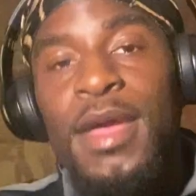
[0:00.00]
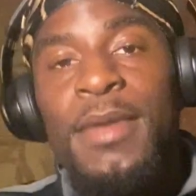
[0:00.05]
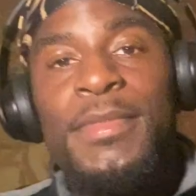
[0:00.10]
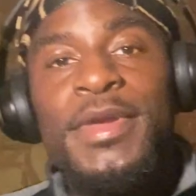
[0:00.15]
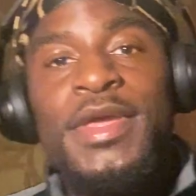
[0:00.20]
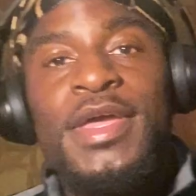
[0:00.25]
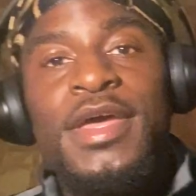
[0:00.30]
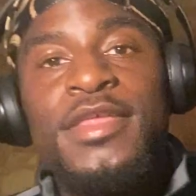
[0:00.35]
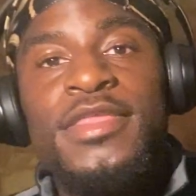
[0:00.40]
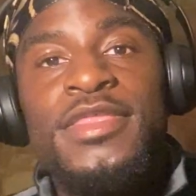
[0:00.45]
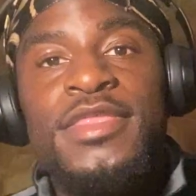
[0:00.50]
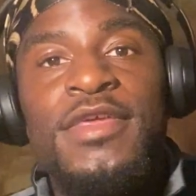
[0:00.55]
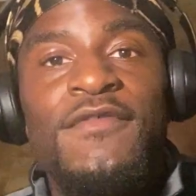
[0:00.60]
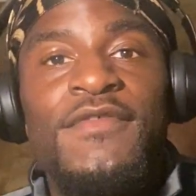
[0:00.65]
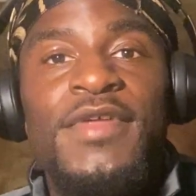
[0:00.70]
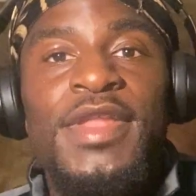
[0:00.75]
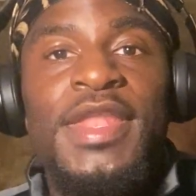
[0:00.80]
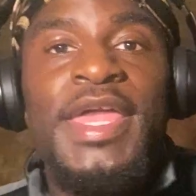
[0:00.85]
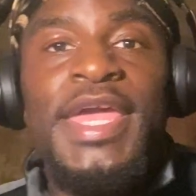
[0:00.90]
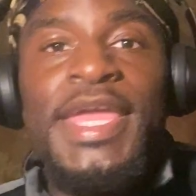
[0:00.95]
because to
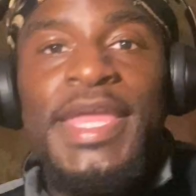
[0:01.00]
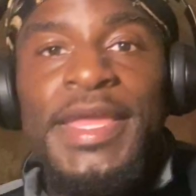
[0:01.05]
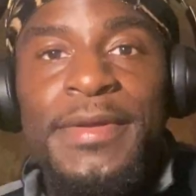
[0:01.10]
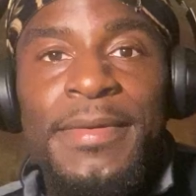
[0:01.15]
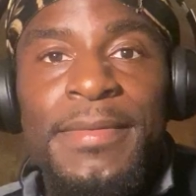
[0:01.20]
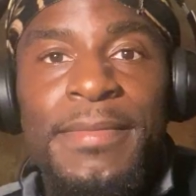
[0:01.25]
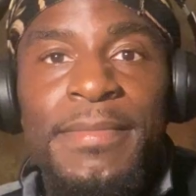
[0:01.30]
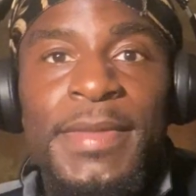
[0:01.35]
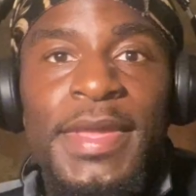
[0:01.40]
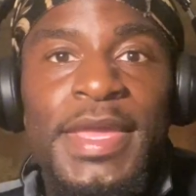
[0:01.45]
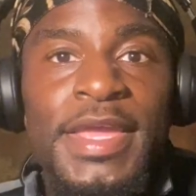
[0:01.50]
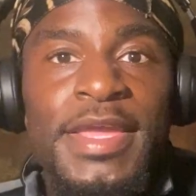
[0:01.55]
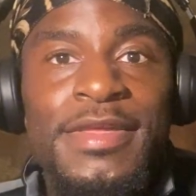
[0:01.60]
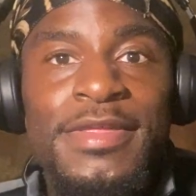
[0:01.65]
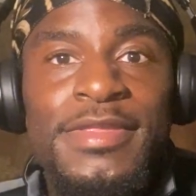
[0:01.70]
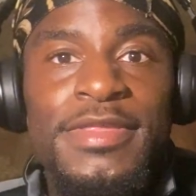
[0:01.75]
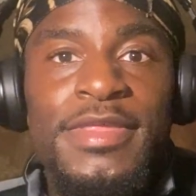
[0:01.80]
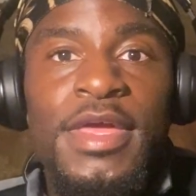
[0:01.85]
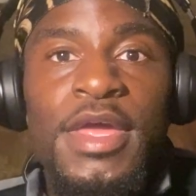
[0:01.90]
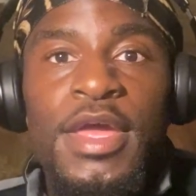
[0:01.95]
relate
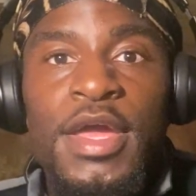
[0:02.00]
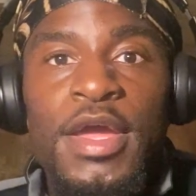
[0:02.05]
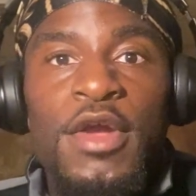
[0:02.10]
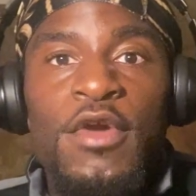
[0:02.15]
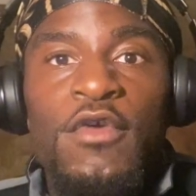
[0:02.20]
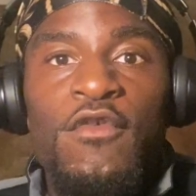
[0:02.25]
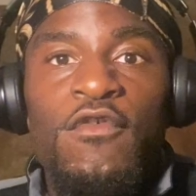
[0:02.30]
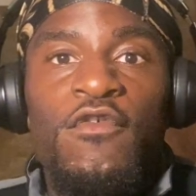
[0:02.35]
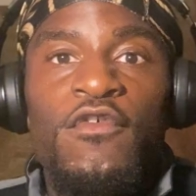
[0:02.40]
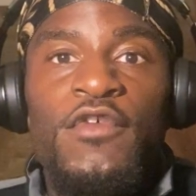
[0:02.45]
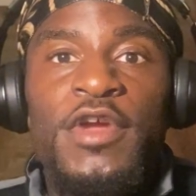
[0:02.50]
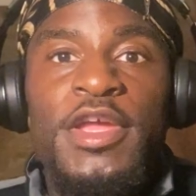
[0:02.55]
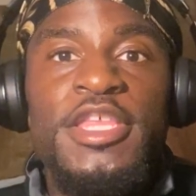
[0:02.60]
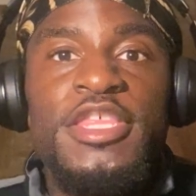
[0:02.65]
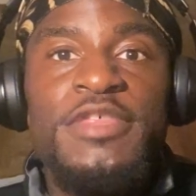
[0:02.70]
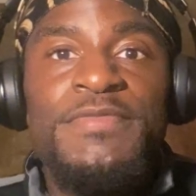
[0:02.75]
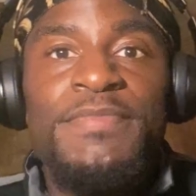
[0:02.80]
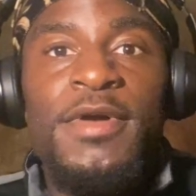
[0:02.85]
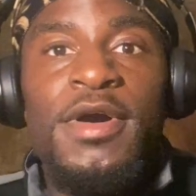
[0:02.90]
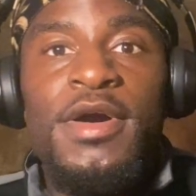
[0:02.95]
means
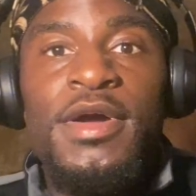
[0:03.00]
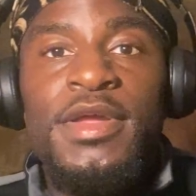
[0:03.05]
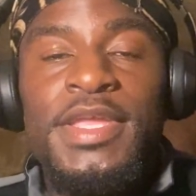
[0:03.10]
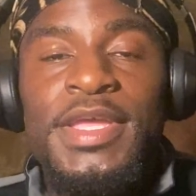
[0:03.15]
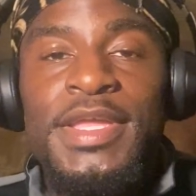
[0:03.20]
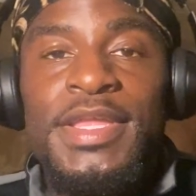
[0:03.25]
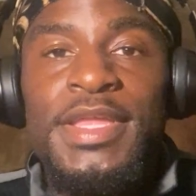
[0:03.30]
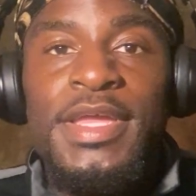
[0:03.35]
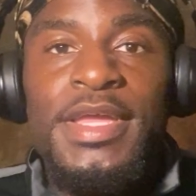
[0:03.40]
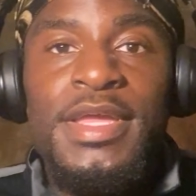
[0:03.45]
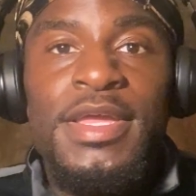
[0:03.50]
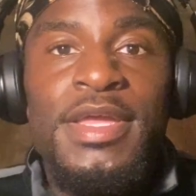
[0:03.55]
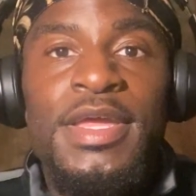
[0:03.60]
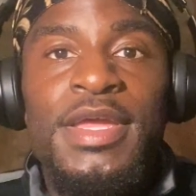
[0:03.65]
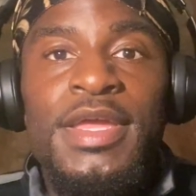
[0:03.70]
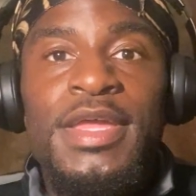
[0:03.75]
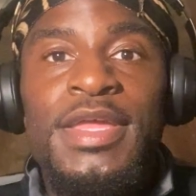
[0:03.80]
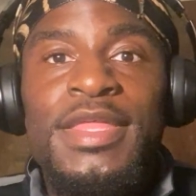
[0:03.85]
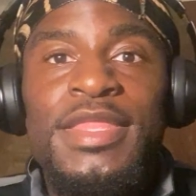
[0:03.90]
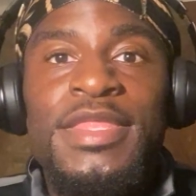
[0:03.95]
responding
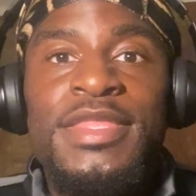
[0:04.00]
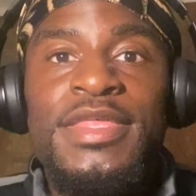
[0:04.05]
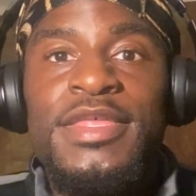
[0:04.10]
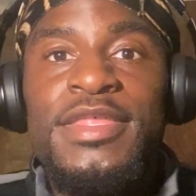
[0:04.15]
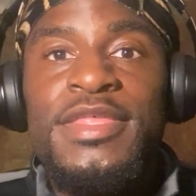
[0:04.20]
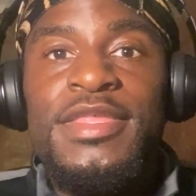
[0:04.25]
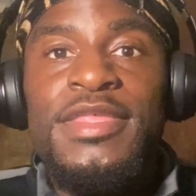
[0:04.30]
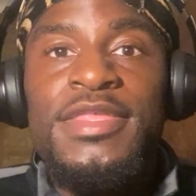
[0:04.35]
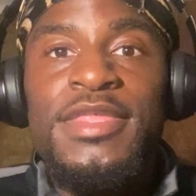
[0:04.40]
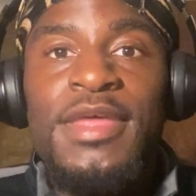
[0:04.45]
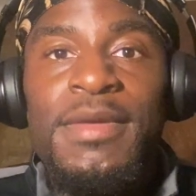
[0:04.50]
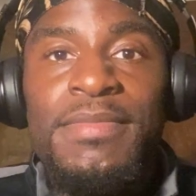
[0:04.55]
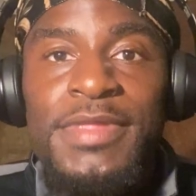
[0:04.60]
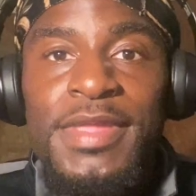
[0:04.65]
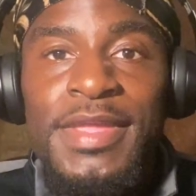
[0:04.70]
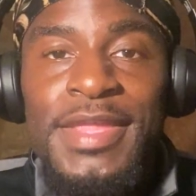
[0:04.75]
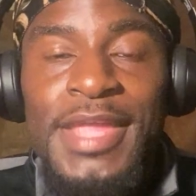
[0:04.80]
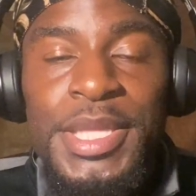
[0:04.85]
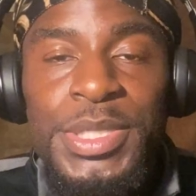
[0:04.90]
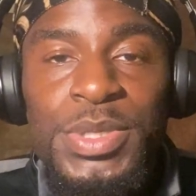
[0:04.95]
to
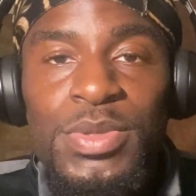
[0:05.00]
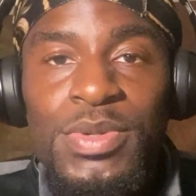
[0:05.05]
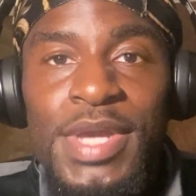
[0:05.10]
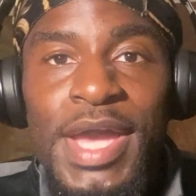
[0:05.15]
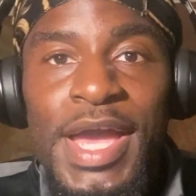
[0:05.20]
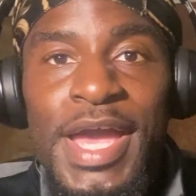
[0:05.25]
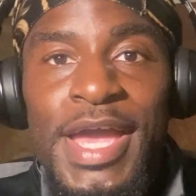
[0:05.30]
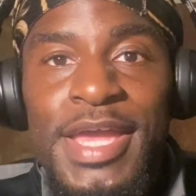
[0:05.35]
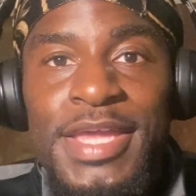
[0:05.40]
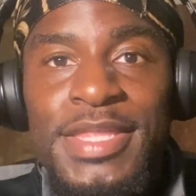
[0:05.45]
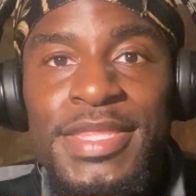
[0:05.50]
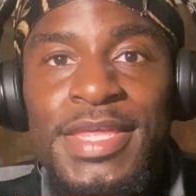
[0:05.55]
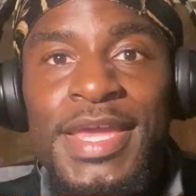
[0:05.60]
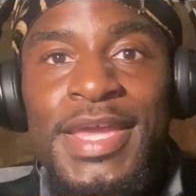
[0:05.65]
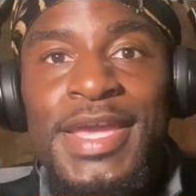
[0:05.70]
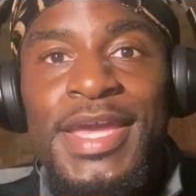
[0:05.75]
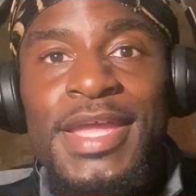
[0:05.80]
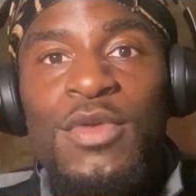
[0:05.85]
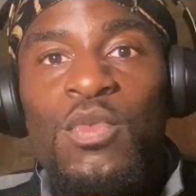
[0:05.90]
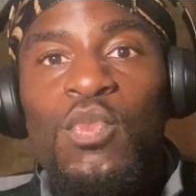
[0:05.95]
something that you guys
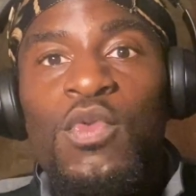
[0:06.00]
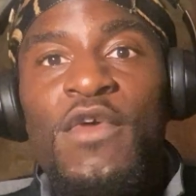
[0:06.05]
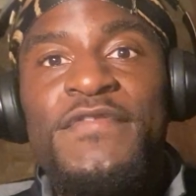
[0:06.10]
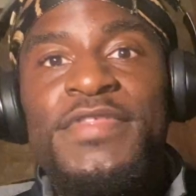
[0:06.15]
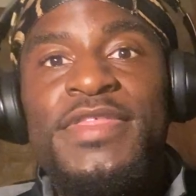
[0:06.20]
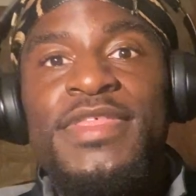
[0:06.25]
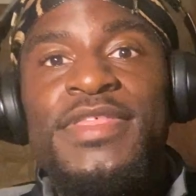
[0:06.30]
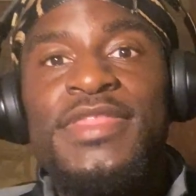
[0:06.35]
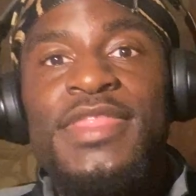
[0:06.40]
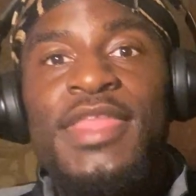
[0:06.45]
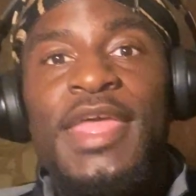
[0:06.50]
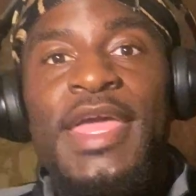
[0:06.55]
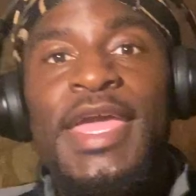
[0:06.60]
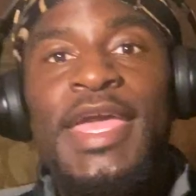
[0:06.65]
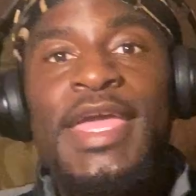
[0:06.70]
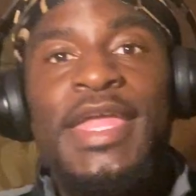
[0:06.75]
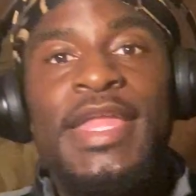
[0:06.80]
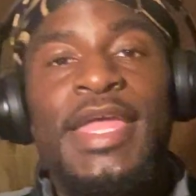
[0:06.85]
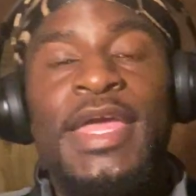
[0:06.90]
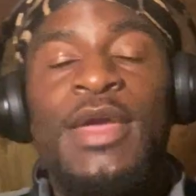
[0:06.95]
can
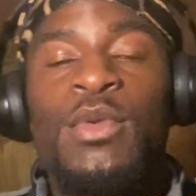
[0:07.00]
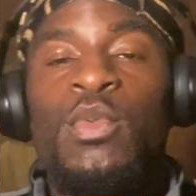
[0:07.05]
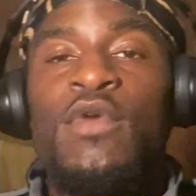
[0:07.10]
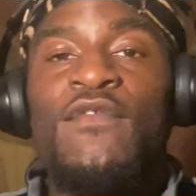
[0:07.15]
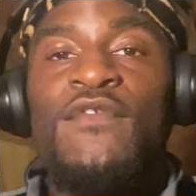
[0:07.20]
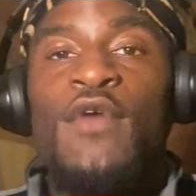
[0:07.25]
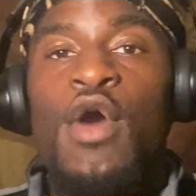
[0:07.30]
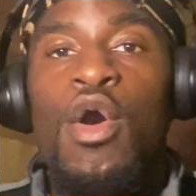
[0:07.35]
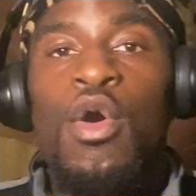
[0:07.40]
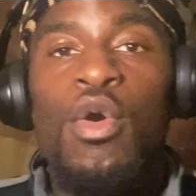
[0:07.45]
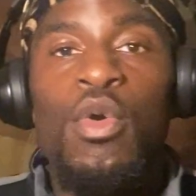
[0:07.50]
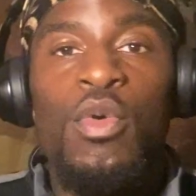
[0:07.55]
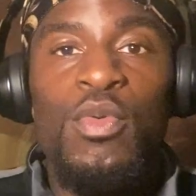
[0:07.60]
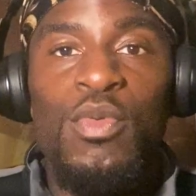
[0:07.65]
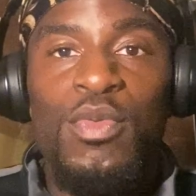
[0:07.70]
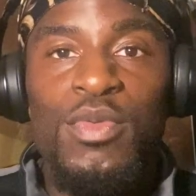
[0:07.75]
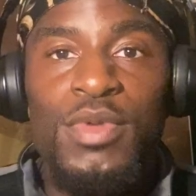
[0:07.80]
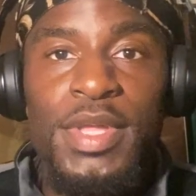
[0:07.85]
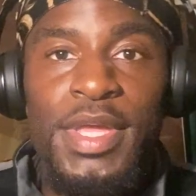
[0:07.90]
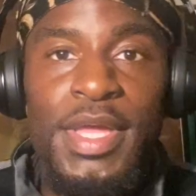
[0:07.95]
withstand and withhold.